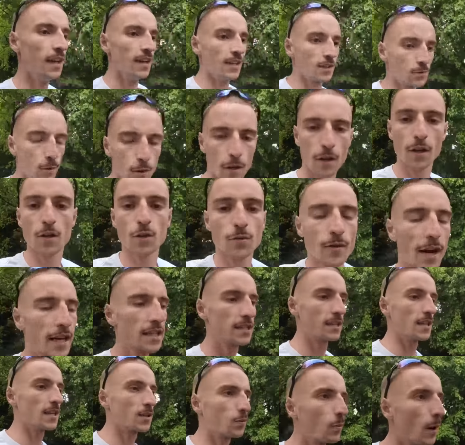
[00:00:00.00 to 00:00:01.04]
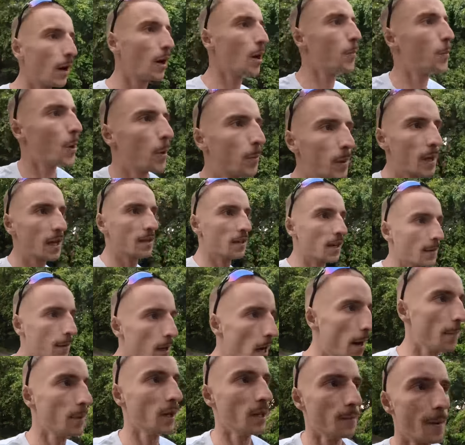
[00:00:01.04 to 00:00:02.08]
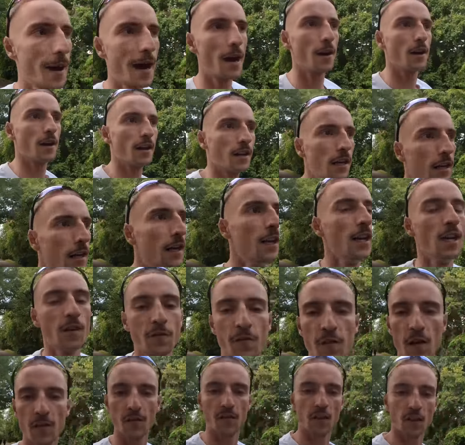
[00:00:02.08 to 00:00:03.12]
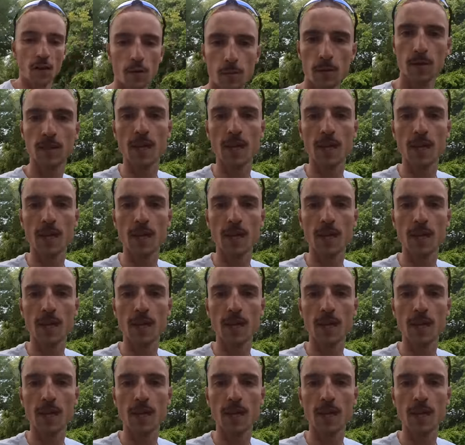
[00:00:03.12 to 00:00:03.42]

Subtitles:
It's one of those races where I'll probably end up coming about 50th